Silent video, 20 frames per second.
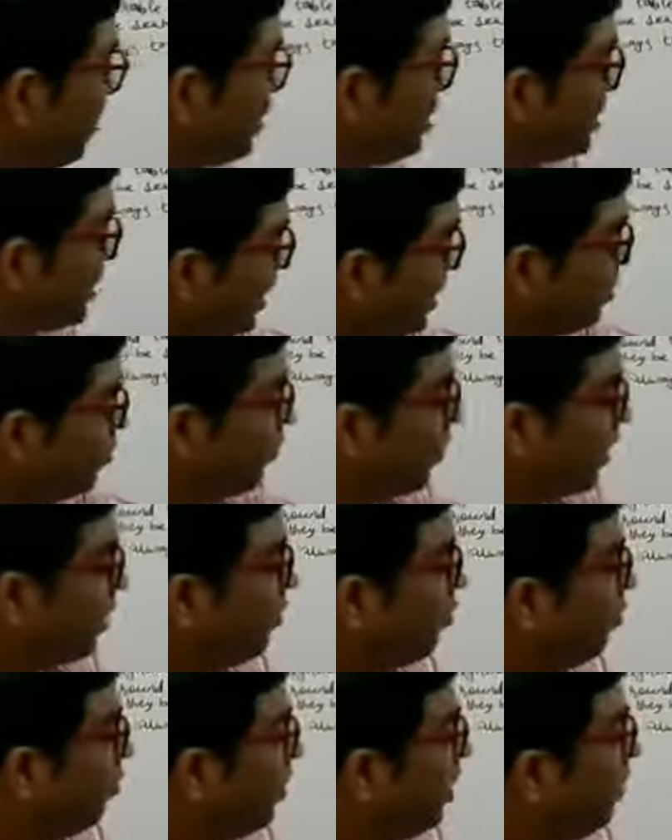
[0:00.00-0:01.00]
6
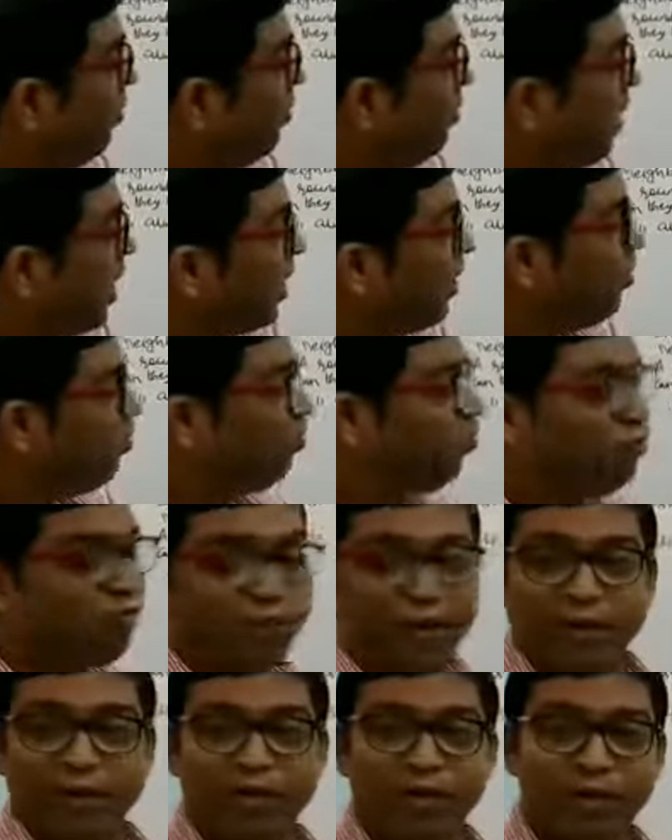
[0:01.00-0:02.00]
factorial by 2
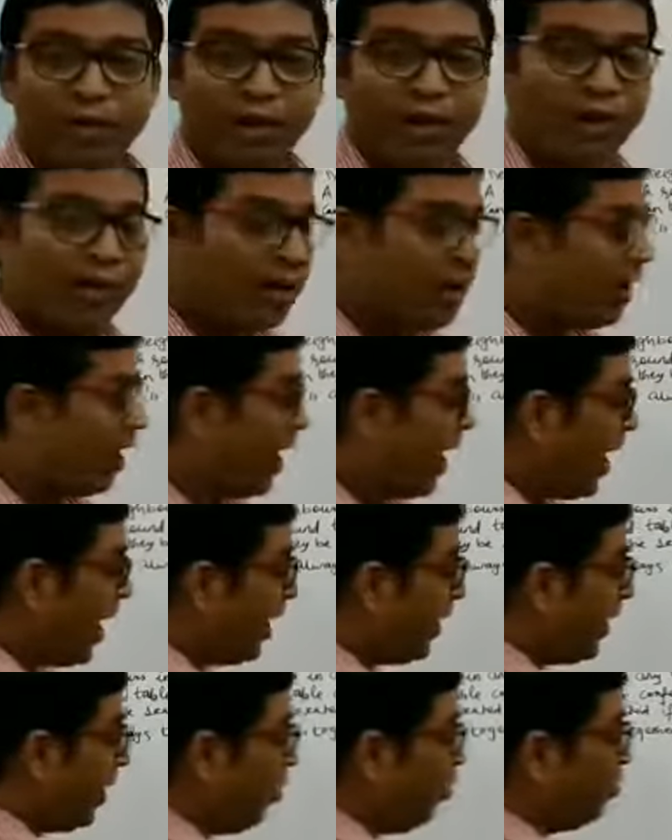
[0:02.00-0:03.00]
factorial. And
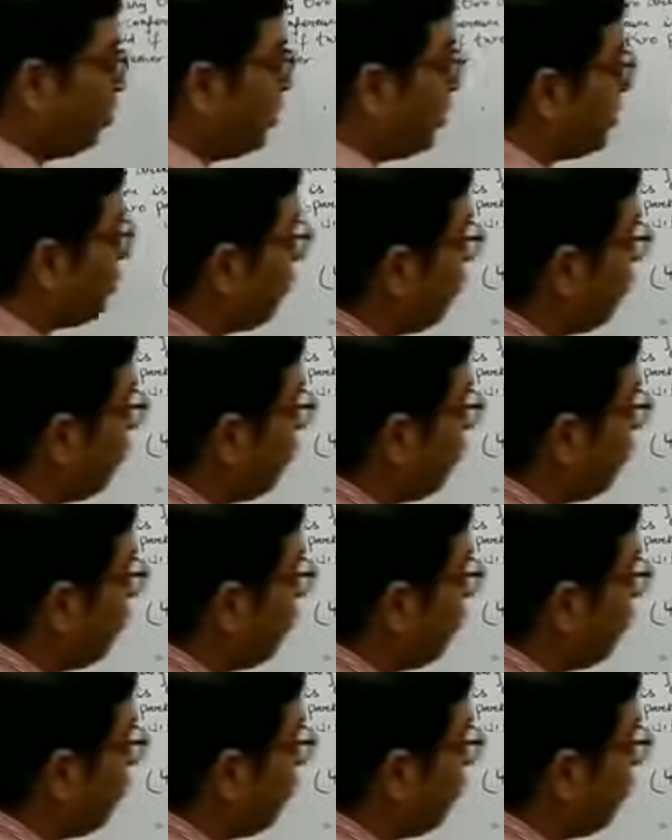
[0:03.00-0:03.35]
now these